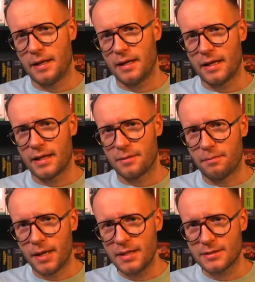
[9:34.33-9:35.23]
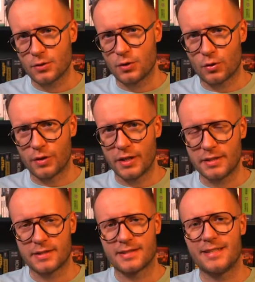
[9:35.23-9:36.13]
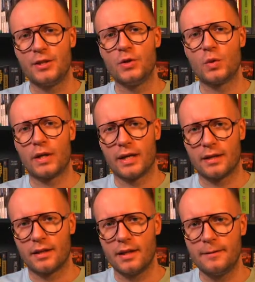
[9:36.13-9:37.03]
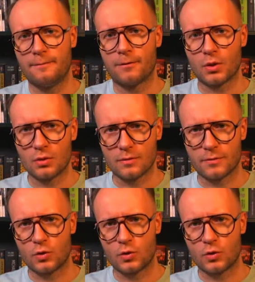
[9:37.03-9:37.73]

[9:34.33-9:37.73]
And based on your needs, you can evolve